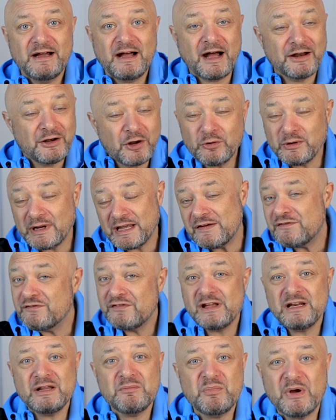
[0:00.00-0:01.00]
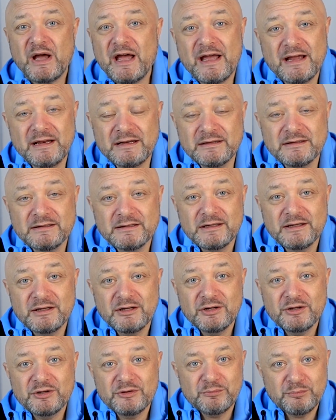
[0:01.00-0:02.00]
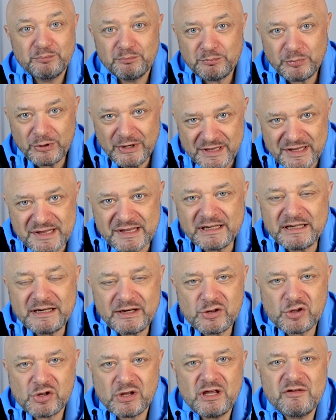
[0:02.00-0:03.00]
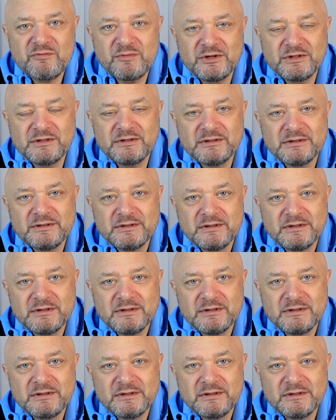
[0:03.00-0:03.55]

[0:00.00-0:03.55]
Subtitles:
I know that you're feeling pain, but it's still an achievement.